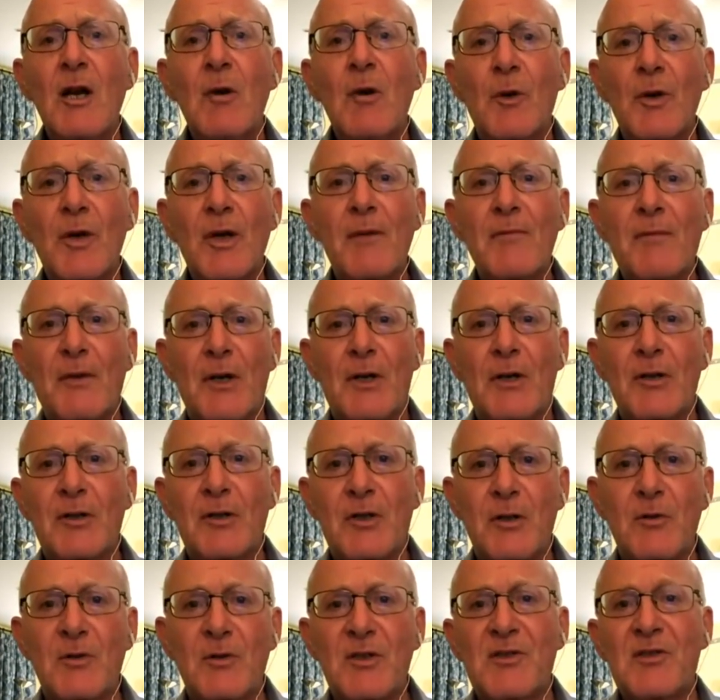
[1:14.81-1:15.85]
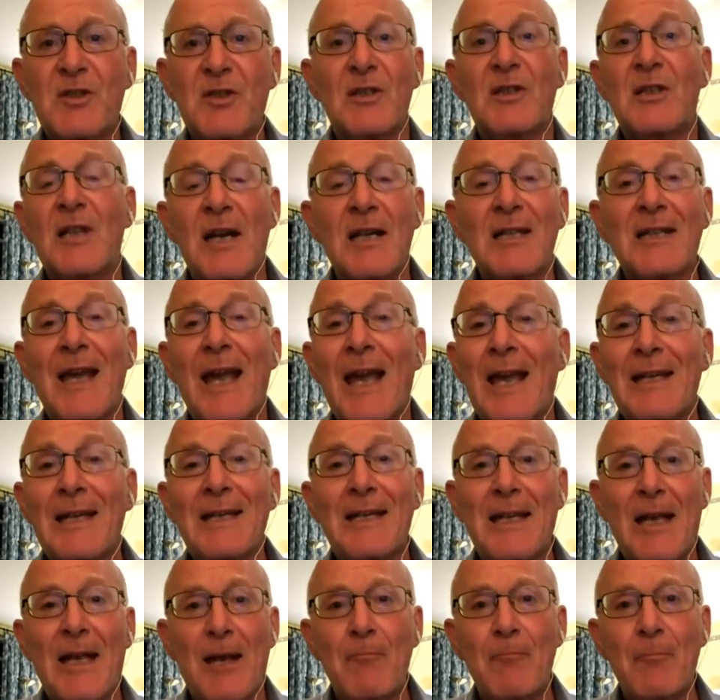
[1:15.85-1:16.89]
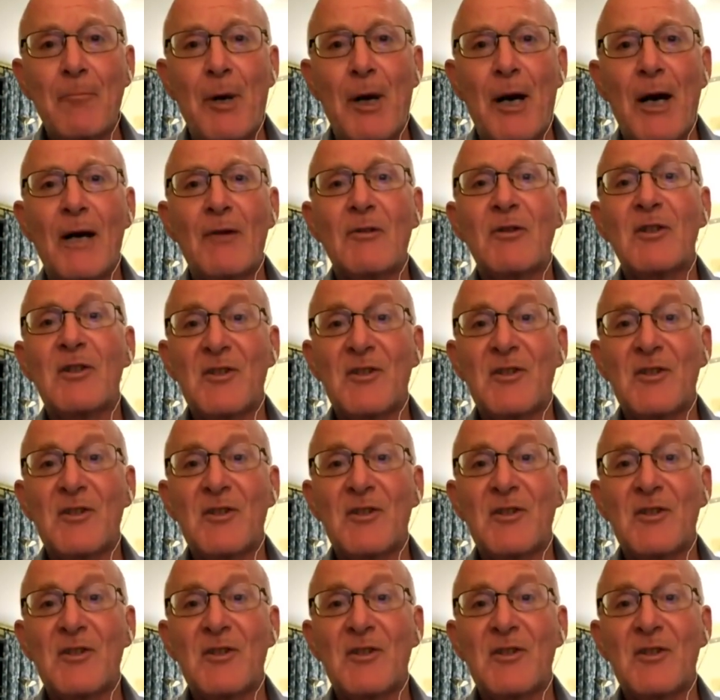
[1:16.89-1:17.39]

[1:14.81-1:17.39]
What I've argued is that, like any empire,